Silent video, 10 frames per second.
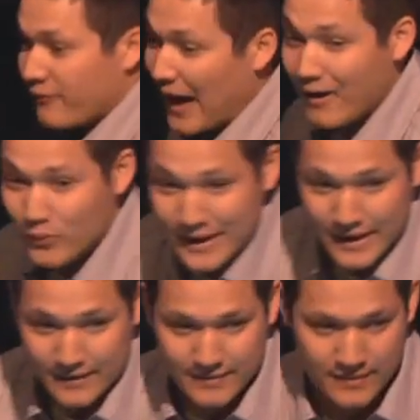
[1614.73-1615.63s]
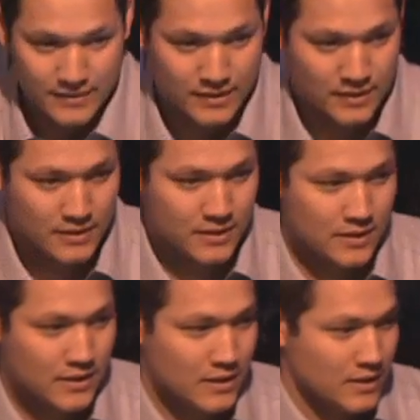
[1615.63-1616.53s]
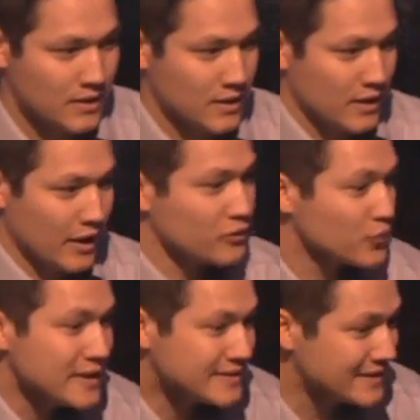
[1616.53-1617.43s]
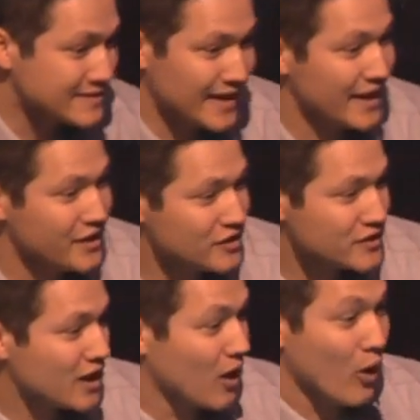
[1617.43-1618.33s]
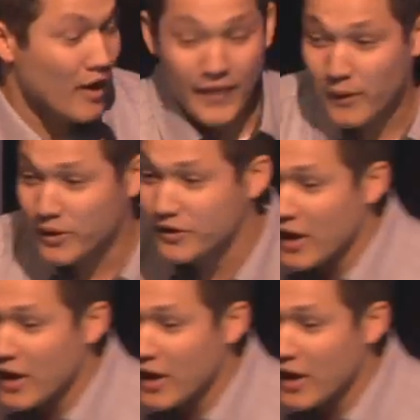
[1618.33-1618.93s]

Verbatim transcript: found it as recent as 10 years ago. They were,